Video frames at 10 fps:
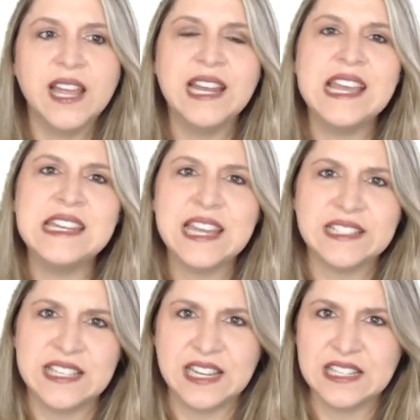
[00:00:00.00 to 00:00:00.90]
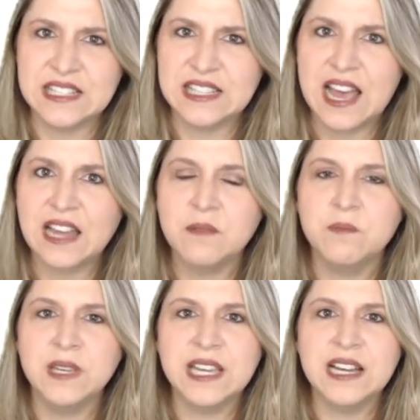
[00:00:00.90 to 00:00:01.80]
and index against that,
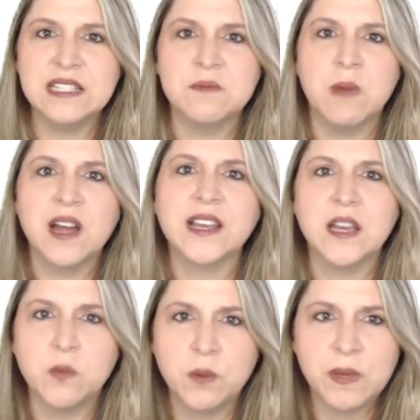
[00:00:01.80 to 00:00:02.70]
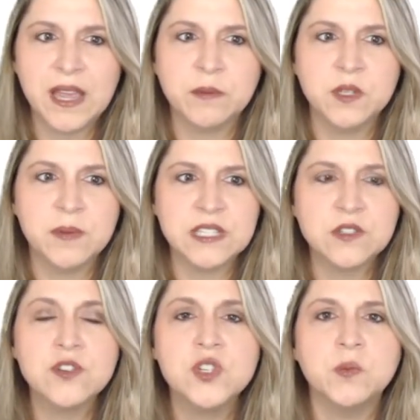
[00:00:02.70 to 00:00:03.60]
because Monica would be able to be
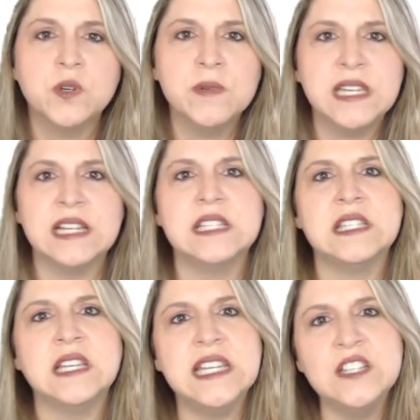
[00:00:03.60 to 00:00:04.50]
searchable because the